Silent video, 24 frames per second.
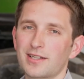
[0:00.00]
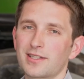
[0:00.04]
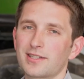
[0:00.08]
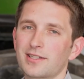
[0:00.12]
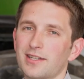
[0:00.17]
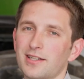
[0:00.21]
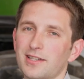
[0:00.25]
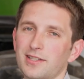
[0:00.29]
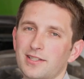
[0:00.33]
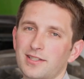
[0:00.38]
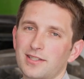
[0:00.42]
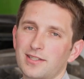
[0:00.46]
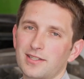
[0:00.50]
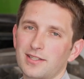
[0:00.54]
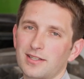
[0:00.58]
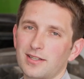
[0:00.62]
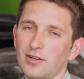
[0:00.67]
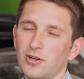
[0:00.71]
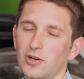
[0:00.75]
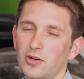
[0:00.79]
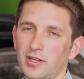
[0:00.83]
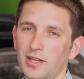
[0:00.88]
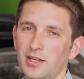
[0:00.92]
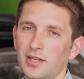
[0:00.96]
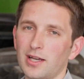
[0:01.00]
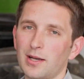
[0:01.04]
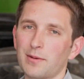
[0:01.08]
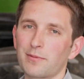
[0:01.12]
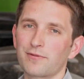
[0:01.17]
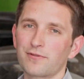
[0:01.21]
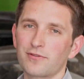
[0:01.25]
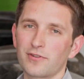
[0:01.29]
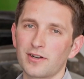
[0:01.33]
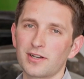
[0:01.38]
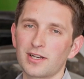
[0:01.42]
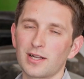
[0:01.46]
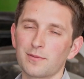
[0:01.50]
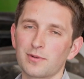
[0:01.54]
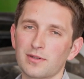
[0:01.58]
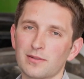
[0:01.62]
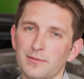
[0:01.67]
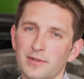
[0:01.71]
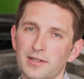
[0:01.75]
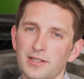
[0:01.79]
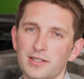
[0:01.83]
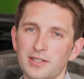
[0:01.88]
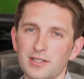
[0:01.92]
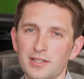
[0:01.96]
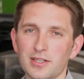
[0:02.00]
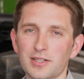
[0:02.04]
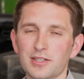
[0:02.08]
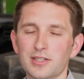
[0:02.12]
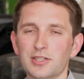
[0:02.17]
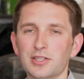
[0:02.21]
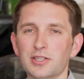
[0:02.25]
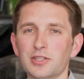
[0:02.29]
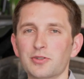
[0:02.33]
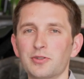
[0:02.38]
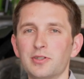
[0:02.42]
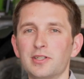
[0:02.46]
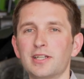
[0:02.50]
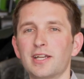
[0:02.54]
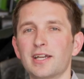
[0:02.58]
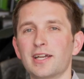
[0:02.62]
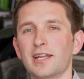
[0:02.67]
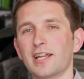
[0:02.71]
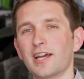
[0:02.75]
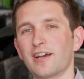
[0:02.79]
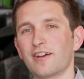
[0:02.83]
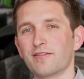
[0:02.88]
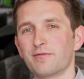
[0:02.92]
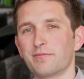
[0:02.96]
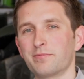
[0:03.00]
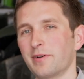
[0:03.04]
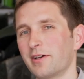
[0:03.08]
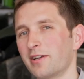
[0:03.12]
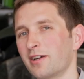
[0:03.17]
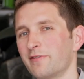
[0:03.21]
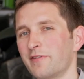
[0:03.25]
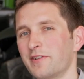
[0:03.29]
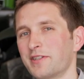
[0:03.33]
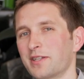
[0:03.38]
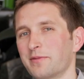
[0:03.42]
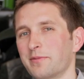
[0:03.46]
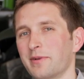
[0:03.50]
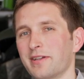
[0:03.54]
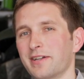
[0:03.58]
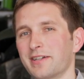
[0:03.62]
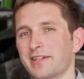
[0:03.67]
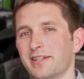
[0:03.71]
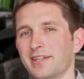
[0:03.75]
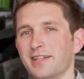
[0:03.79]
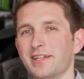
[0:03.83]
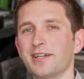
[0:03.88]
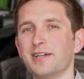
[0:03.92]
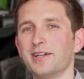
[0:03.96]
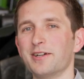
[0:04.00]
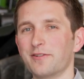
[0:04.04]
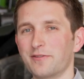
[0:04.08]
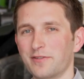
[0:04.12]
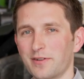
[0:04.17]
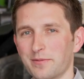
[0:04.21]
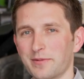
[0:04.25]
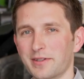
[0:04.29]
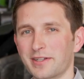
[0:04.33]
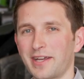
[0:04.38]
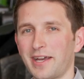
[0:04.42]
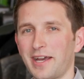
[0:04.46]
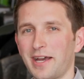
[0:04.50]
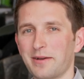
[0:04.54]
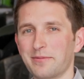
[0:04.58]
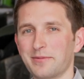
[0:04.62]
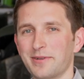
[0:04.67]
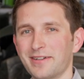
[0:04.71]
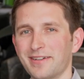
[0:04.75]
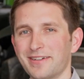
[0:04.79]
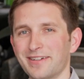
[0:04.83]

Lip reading: assists hooking up front implements so you can have better visibility from the cab.